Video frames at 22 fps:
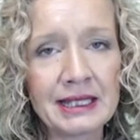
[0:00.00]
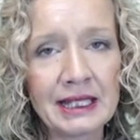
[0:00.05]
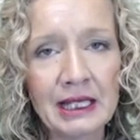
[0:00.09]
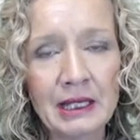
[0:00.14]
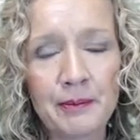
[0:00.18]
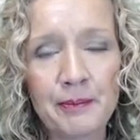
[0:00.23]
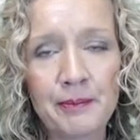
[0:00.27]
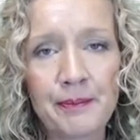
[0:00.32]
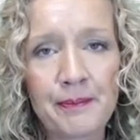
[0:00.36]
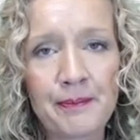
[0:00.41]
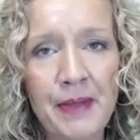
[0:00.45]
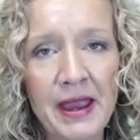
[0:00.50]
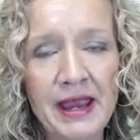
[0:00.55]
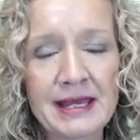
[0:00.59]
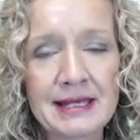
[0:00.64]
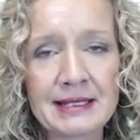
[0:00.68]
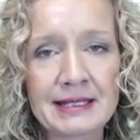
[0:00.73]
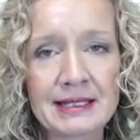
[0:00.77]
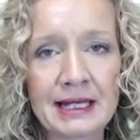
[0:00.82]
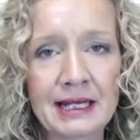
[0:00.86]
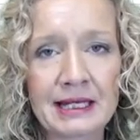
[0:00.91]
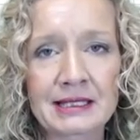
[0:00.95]
the
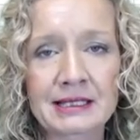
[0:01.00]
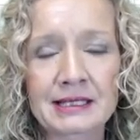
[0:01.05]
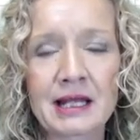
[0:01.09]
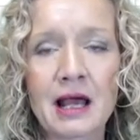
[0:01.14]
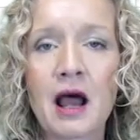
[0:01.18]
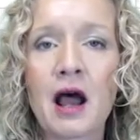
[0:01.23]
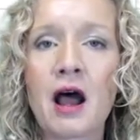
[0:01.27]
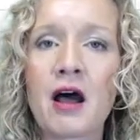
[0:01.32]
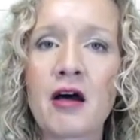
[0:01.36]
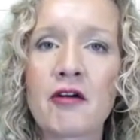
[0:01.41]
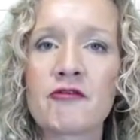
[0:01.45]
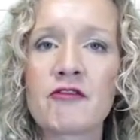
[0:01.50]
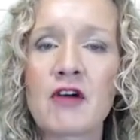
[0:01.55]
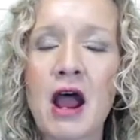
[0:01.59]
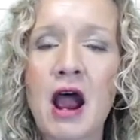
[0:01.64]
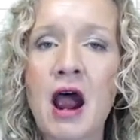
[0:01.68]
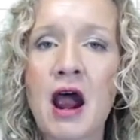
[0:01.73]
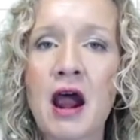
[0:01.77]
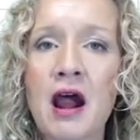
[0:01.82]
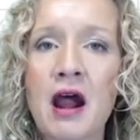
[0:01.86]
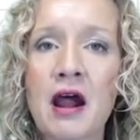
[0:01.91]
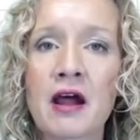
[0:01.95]
basics of
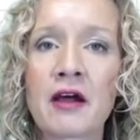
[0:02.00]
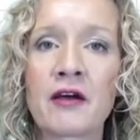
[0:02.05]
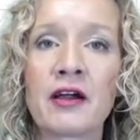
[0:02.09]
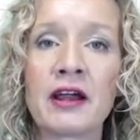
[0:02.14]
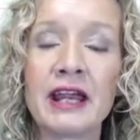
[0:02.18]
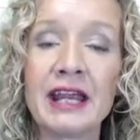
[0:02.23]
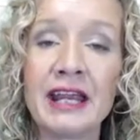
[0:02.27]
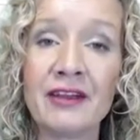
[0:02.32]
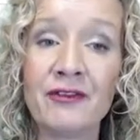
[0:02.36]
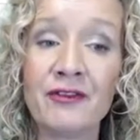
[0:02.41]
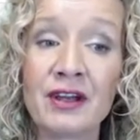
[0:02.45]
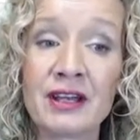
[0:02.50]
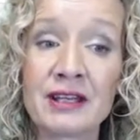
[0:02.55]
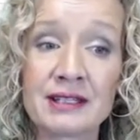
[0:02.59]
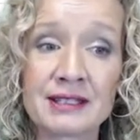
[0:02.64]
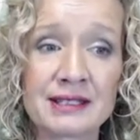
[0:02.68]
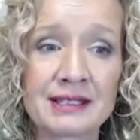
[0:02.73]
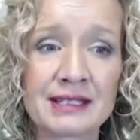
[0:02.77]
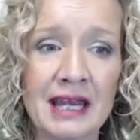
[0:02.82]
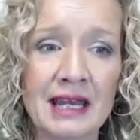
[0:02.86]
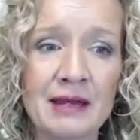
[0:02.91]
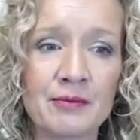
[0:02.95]
our if
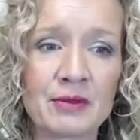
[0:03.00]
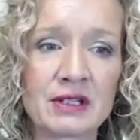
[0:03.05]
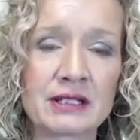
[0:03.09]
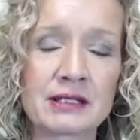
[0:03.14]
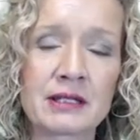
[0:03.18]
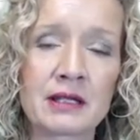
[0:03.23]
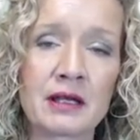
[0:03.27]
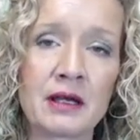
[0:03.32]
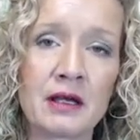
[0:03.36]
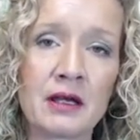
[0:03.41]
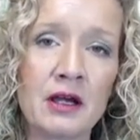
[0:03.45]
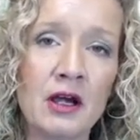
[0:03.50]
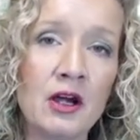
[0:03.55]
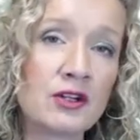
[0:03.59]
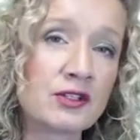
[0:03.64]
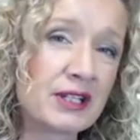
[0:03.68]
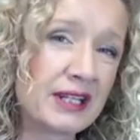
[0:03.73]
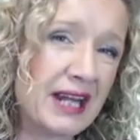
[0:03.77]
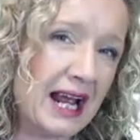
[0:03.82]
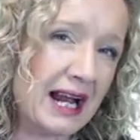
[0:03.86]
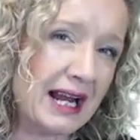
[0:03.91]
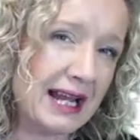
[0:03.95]
statements.
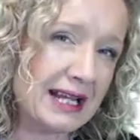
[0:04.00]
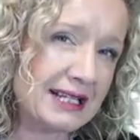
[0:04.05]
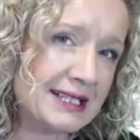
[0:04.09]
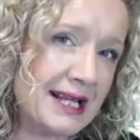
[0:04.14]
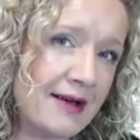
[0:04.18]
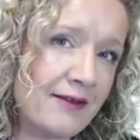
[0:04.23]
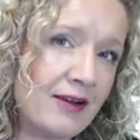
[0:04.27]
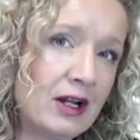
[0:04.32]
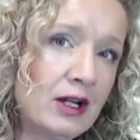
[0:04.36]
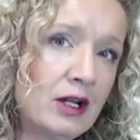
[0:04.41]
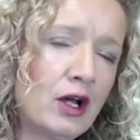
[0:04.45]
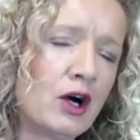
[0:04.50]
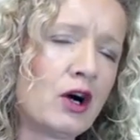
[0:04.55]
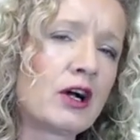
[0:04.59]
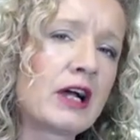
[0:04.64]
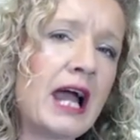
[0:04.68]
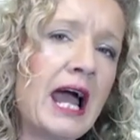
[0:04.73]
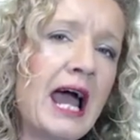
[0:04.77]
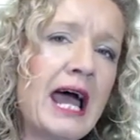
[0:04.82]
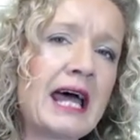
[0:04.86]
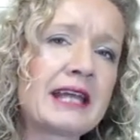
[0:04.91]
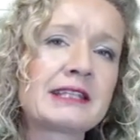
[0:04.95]
So now let's have a
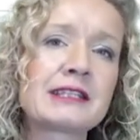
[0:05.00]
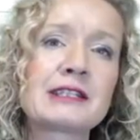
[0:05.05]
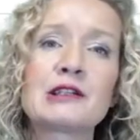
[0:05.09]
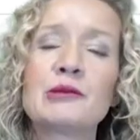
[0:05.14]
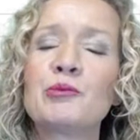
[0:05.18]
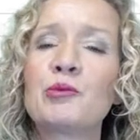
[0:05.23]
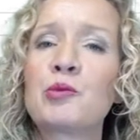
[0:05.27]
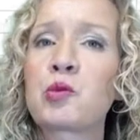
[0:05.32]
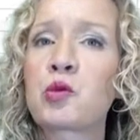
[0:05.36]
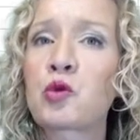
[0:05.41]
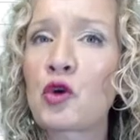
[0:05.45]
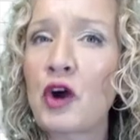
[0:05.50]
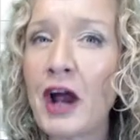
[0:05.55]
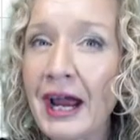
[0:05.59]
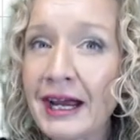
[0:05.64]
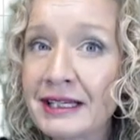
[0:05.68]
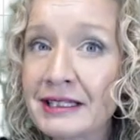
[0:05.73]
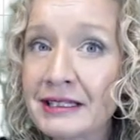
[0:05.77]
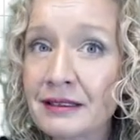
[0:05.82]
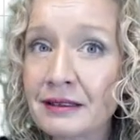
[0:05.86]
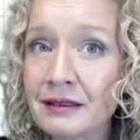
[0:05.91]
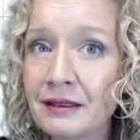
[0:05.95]
look at some
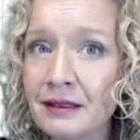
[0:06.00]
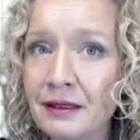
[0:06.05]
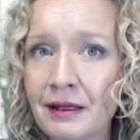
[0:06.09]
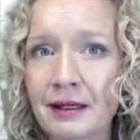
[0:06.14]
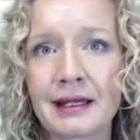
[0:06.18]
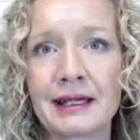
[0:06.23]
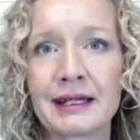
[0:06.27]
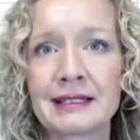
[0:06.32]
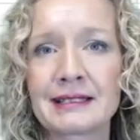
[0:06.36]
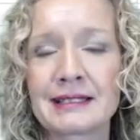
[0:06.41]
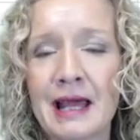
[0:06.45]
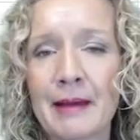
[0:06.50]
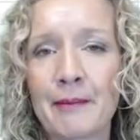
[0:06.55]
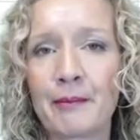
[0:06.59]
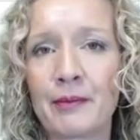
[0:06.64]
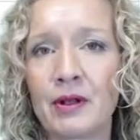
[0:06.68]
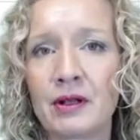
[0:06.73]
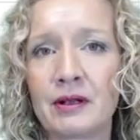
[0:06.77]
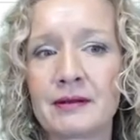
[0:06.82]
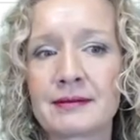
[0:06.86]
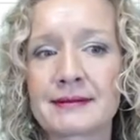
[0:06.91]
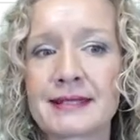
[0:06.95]
practical
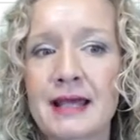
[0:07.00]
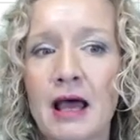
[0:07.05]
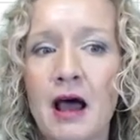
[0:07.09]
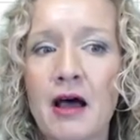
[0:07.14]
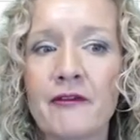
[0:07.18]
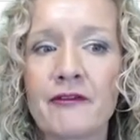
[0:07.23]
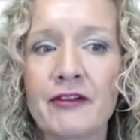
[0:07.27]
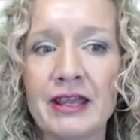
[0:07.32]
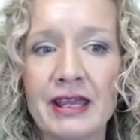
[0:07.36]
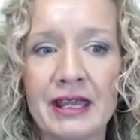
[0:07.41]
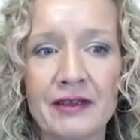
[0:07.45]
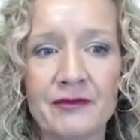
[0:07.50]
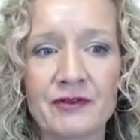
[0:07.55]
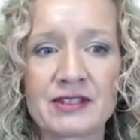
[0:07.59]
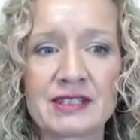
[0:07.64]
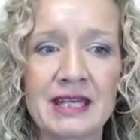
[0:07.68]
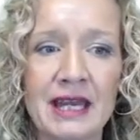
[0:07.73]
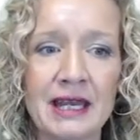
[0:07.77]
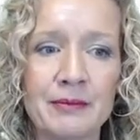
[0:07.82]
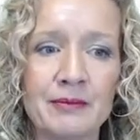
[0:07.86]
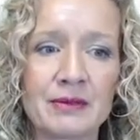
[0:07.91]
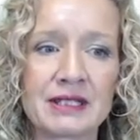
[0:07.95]
examples of if
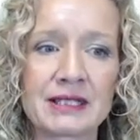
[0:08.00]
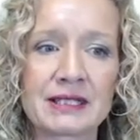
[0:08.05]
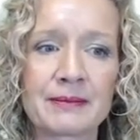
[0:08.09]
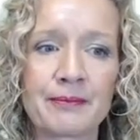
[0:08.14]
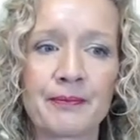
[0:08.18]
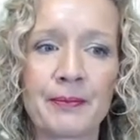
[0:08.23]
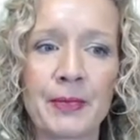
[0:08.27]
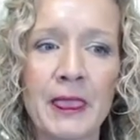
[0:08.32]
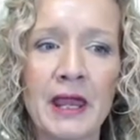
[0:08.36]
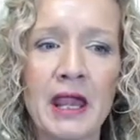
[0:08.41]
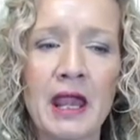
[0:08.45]
statements.